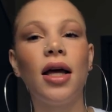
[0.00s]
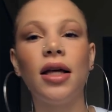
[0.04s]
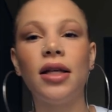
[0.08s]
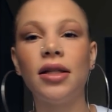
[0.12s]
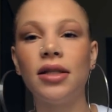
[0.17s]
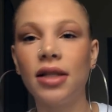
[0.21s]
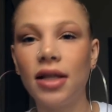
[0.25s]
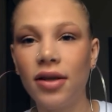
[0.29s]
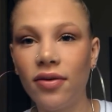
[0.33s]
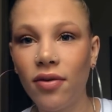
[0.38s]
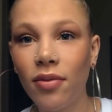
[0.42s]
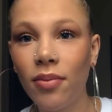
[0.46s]

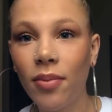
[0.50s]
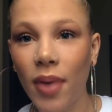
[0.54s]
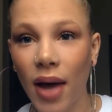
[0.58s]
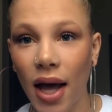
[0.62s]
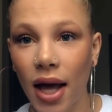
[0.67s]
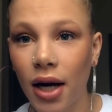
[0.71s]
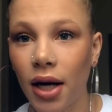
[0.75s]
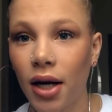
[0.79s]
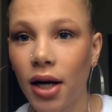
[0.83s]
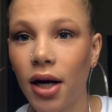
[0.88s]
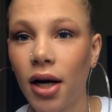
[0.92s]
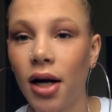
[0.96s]
is even
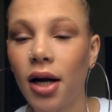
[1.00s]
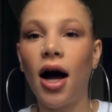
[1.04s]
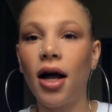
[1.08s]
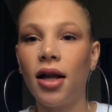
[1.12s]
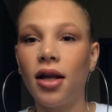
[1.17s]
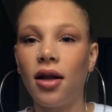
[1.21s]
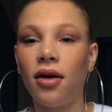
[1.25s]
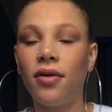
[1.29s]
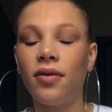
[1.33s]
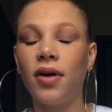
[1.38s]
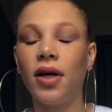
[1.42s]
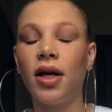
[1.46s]
better. I
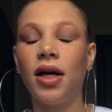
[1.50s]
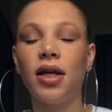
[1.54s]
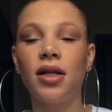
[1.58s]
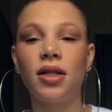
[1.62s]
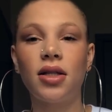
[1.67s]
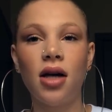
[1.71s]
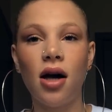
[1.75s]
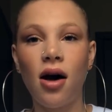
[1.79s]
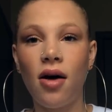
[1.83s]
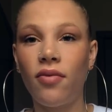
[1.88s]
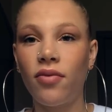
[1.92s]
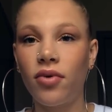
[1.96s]
love it. It's
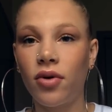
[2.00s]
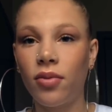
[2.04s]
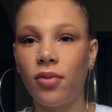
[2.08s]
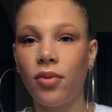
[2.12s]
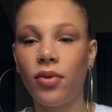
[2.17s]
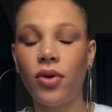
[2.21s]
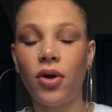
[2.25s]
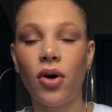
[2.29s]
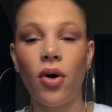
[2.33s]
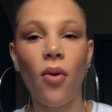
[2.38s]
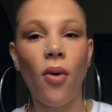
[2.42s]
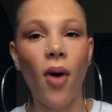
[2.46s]

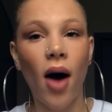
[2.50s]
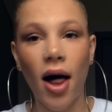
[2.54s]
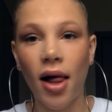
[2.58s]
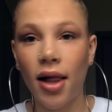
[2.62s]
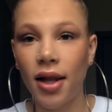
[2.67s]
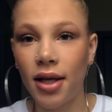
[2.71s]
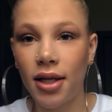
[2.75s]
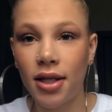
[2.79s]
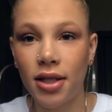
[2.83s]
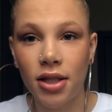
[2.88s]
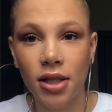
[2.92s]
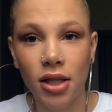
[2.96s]
comfortable, the
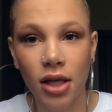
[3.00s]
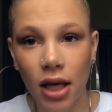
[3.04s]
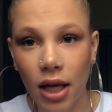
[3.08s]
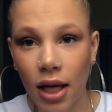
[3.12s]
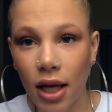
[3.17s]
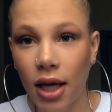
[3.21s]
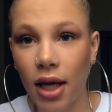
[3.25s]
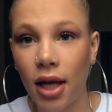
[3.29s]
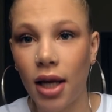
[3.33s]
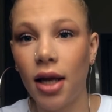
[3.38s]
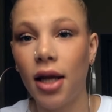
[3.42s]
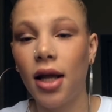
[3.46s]
quality's
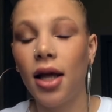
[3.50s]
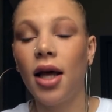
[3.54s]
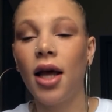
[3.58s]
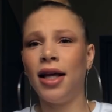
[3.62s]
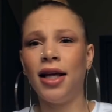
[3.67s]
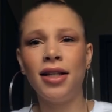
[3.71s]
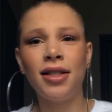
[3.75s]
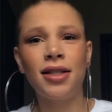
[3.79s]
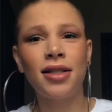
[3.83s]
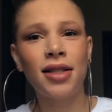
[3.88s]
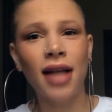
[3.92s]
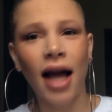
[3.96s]
good,
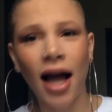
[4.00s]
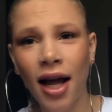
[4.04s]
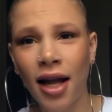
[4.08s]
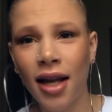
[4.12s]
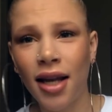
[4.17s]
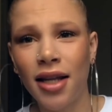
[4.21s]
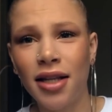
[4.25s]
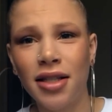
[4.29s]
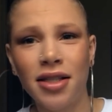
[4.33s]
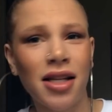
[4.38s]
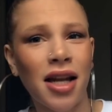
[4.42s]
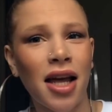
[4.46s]
it's
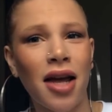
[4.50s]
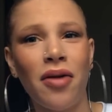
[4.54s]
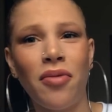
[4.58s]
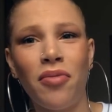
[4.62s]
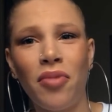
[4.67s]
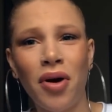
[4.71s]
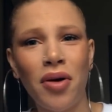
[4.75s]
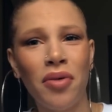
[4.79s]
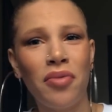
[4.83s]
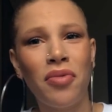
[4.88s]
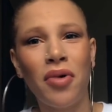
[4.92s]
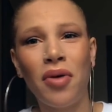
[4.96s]
stylish. Like
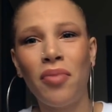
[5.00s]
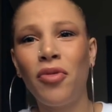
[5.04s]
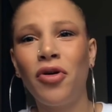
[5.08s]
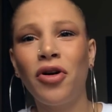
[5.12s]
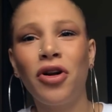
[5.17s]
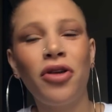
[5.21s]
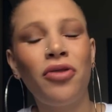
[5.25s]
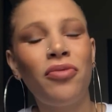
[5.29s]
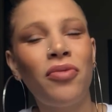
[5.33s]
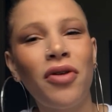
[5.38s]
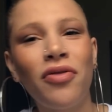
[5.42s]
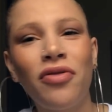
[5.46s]
what more
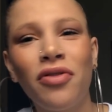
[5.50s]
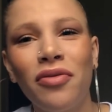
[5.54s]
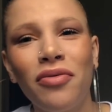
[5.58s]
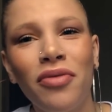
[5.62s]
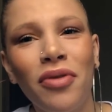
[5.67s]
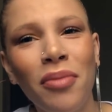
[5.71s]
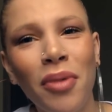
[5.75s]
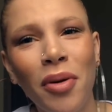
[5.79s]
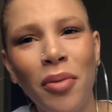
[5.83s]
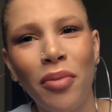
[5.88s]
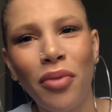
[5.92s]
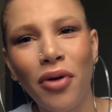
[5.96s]
do you want
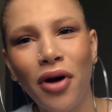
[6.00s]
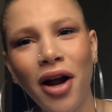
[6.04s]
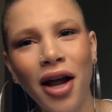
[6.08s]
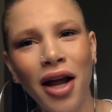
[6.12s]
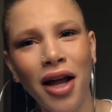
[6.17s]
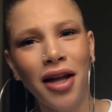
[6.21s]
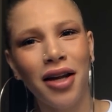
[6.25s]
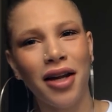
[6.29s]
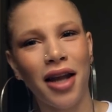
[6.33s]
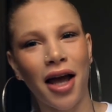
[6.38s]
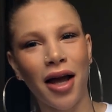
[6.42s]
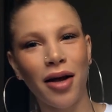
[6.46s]
from a
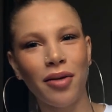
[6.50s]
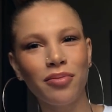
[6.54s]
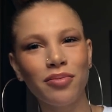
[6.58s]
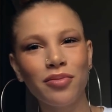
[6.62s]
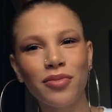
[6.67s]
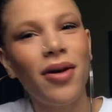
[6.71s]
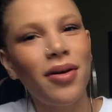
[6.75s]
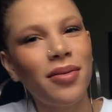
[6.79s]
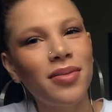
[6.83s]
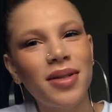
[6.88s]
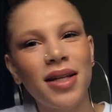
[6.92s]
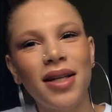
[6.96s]
brand? Like,
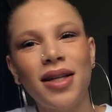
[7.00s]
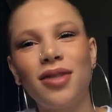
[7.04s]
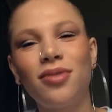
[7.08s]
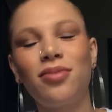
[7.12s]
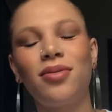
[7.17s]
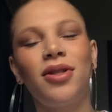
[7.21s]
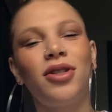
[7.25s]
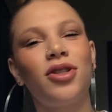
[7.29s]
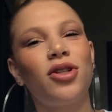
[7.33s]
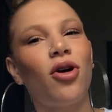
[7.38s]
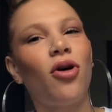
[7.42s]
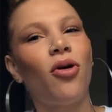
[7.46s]
all I'm saying is,
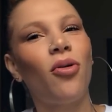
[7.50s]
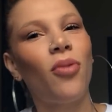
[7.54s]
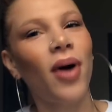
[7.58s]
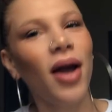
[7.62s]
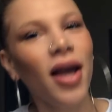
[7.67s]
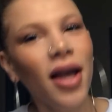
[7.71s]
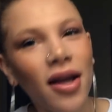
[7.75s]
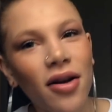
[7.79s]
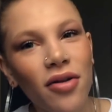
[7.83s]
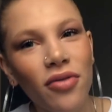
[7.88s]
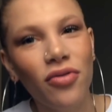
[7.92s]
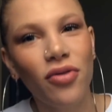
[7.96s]
what is y'all
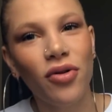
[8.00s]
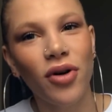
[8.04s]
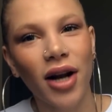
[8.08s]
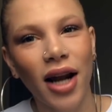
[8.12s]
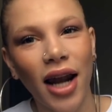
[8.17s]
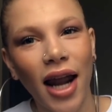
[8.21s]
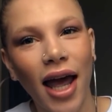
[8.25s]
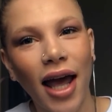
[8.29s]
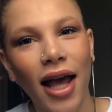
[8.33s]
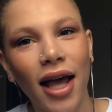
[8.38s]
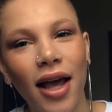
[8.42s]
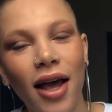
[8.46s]
waiting for?
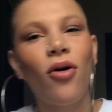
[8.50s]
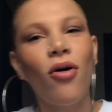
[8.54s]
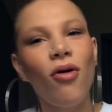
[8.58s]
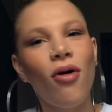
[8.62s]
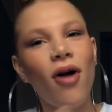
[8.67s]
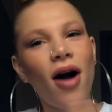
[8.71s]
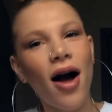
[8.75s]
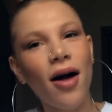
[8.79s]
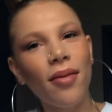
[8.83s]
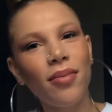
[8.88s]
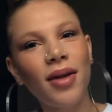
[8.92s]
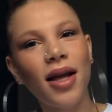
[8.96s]
Like, go
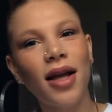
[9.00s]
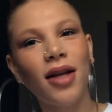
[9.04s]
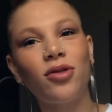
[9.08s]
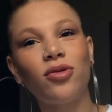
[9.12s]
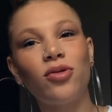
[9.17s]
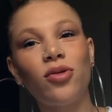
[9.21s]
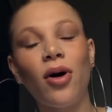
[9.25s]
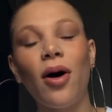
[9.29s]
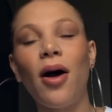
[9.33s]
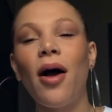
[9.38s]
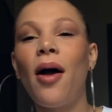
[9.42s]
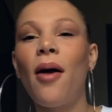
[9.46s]
cop that
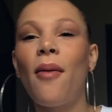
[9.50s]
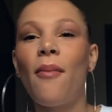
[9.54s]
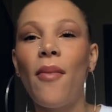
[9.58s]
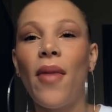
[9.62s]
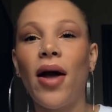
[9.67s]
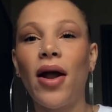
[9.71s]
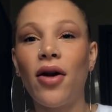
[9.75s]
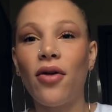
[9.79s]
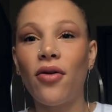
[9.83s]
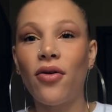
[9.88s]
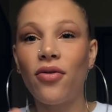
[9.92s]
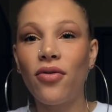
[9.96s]
joint.
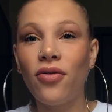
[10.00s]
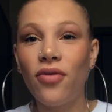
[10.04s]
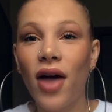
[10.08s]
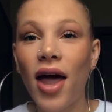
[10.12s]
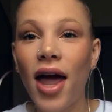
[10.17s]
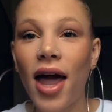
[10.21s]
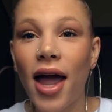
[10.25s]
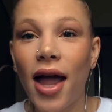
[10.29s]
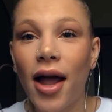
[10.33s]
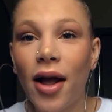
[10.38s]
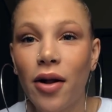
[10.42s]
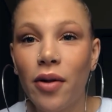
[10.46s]
Matter of
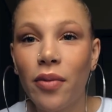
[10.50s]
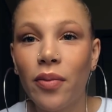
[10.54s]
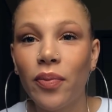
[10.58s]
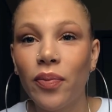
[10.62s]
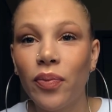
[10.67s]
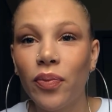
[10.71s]
fact,